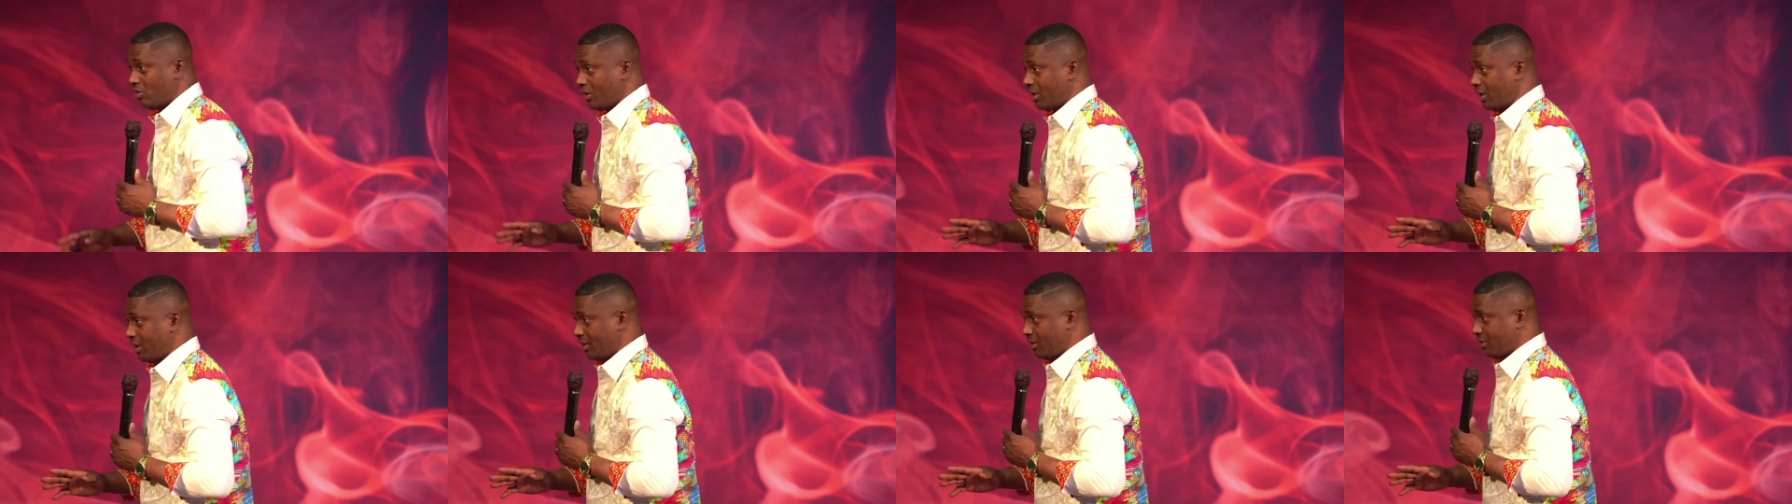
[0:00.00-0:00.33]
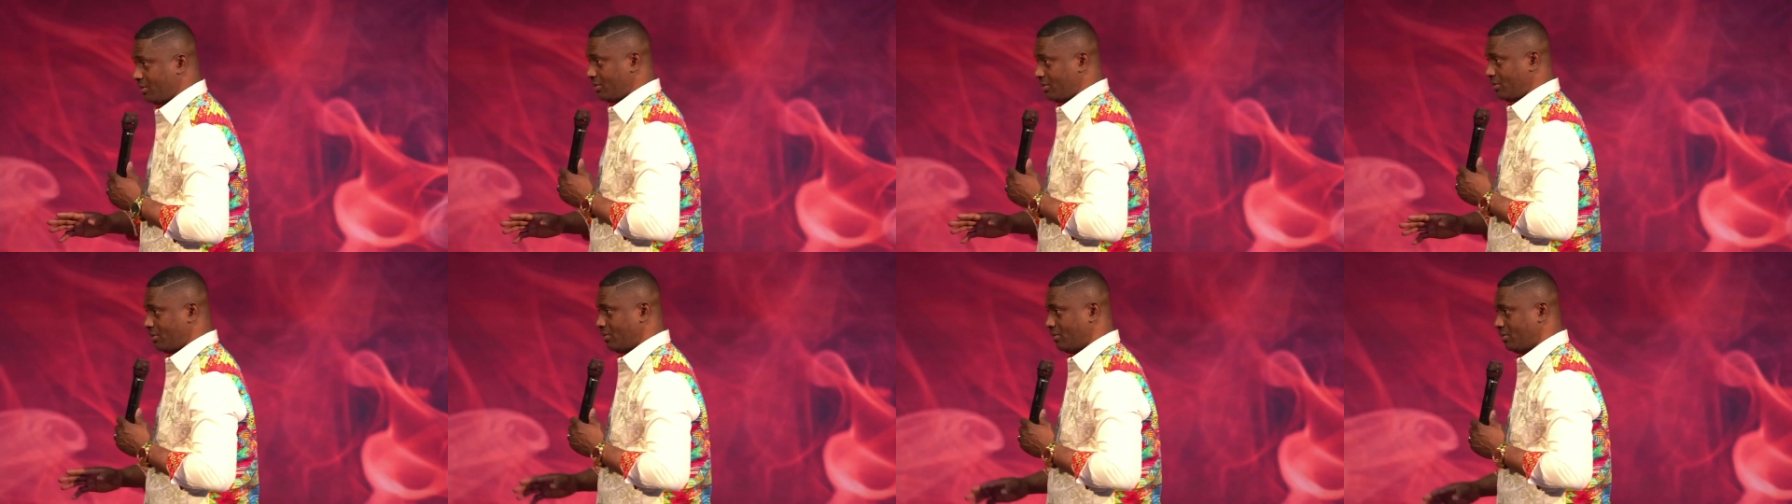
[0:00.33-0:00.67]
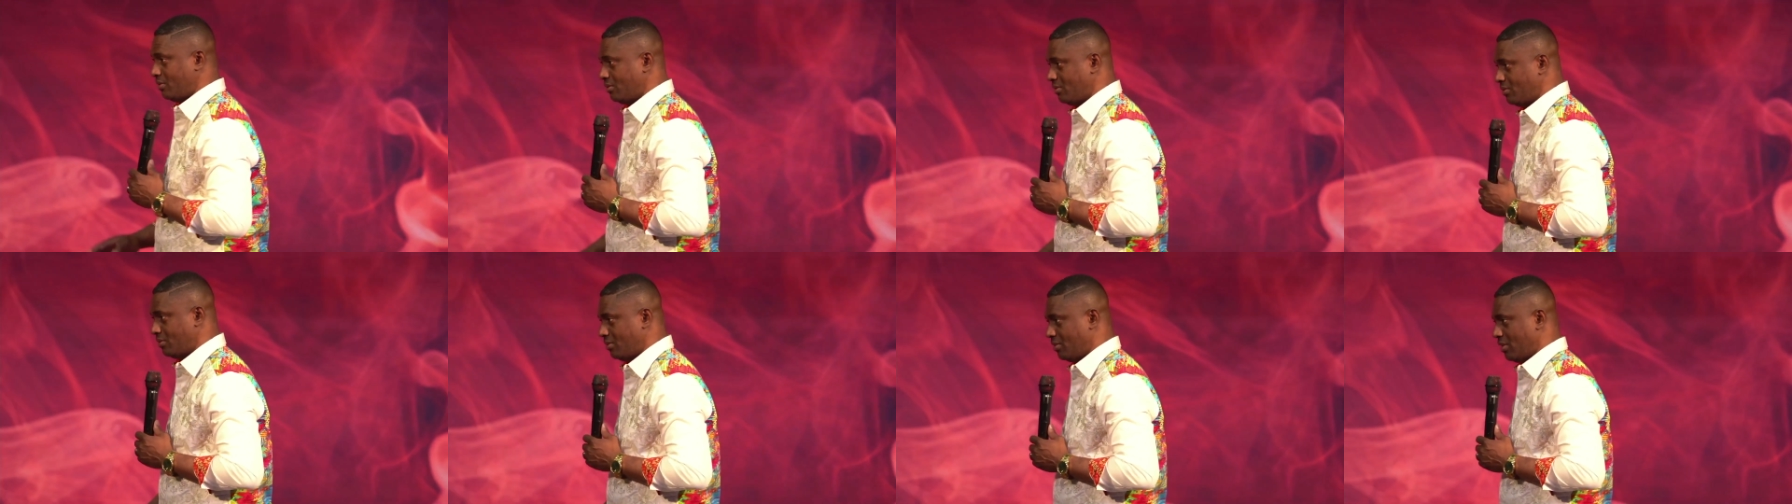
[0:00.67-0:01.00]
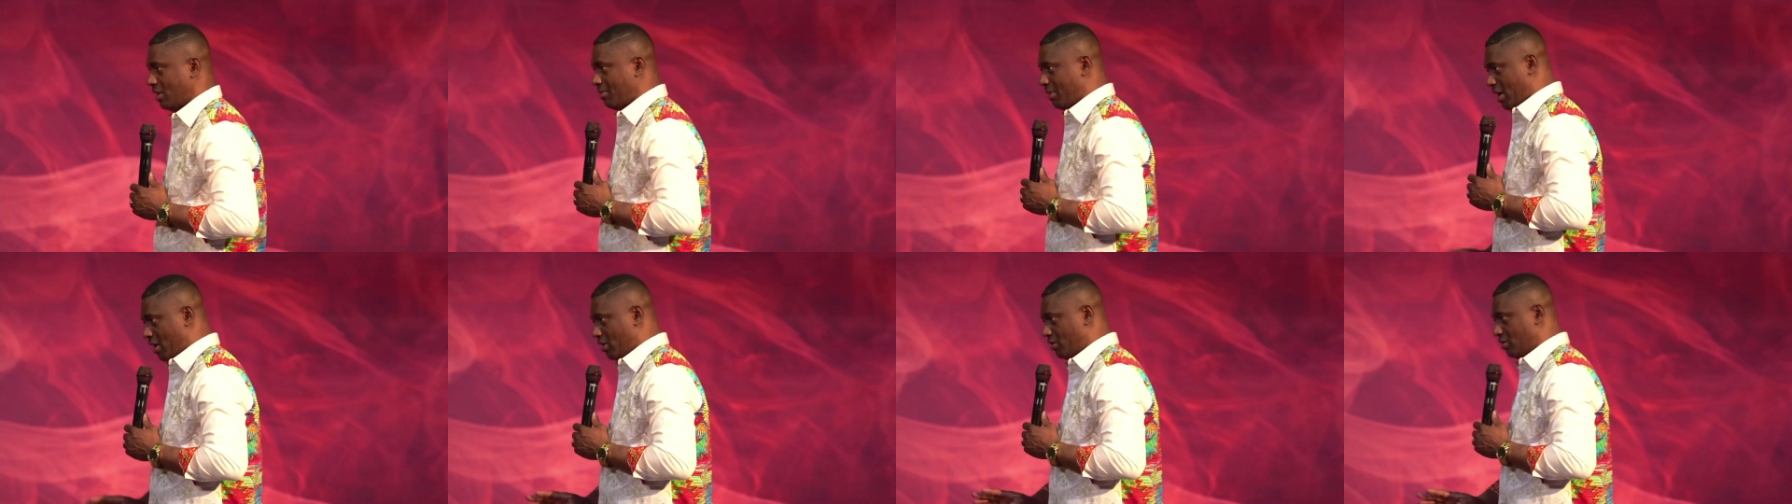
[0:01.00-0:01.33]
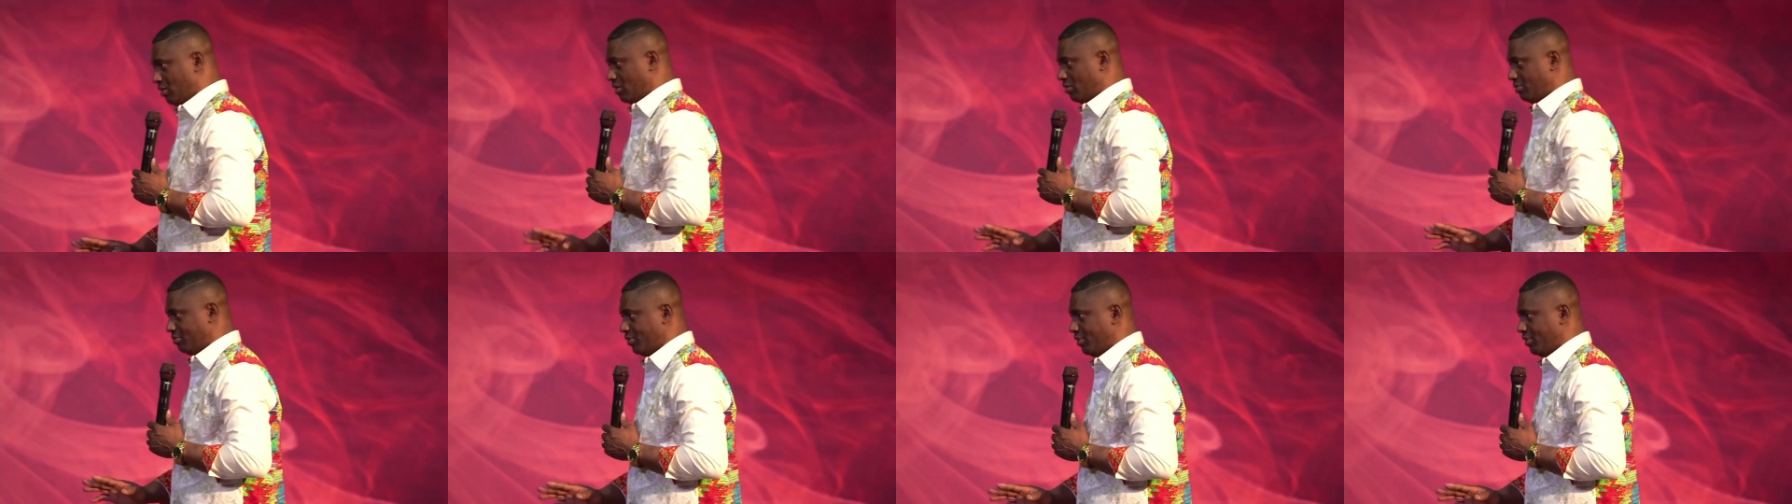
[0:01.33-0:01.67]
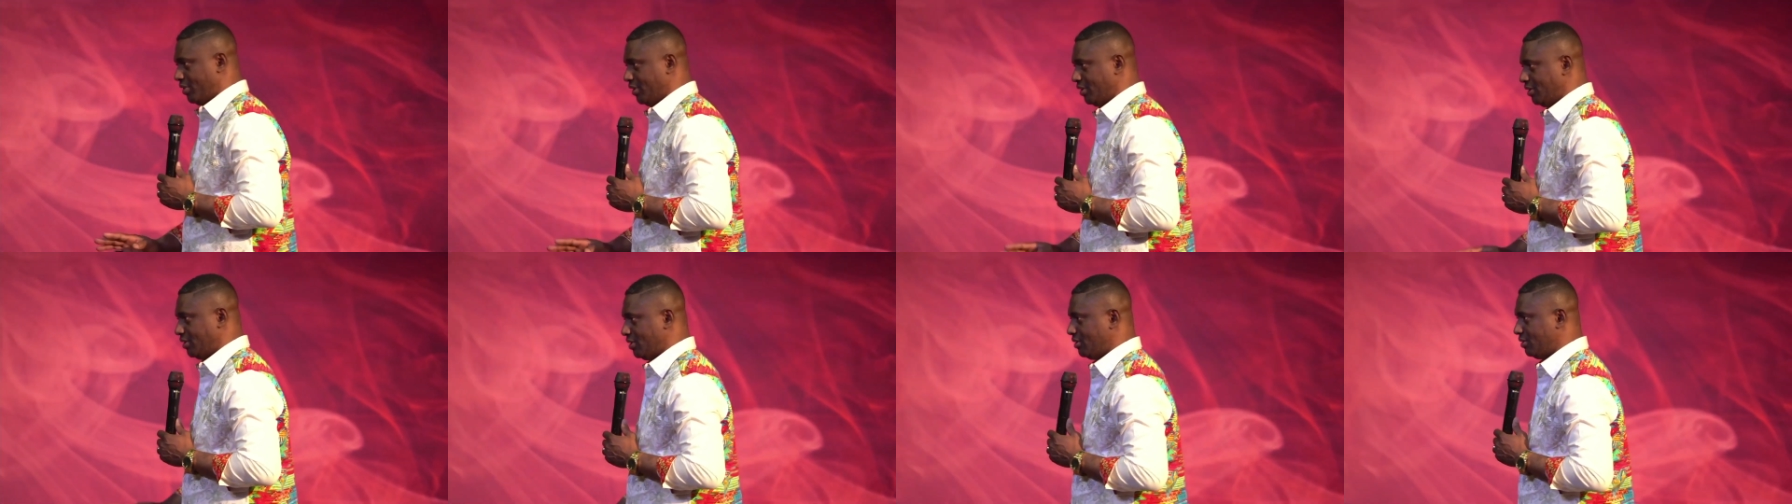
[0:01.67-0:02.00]
okay? Am I on, on
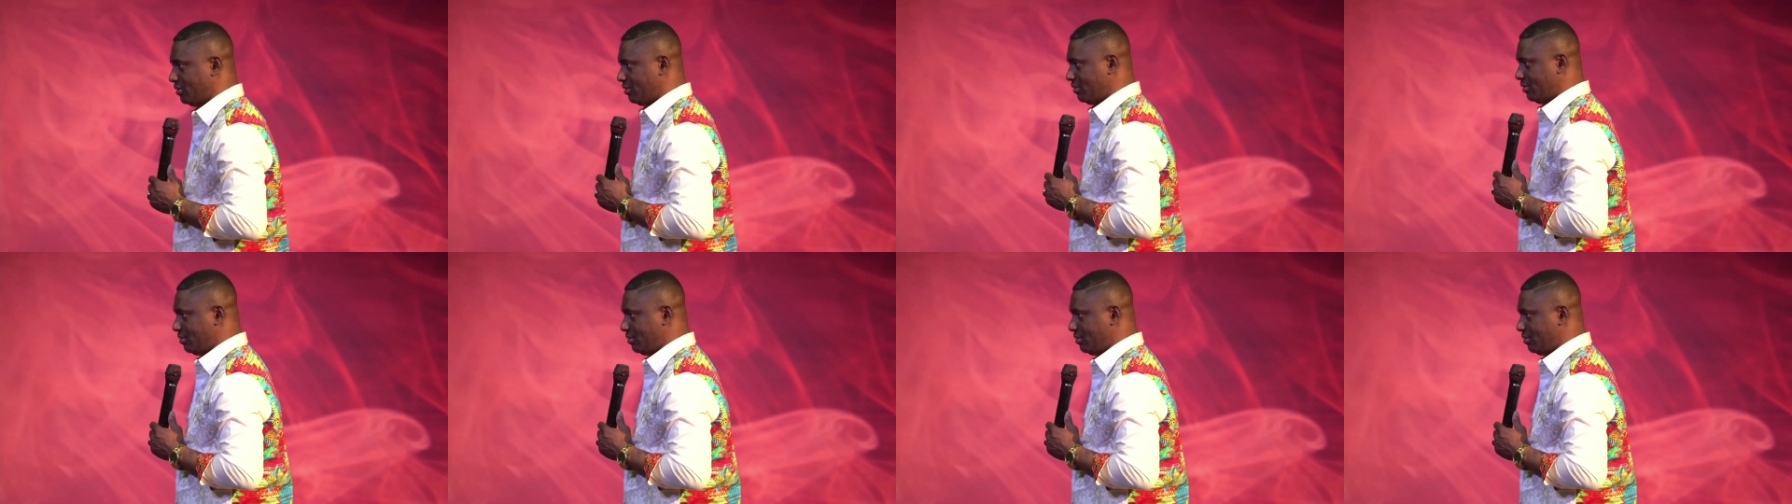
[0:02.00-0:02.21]
point?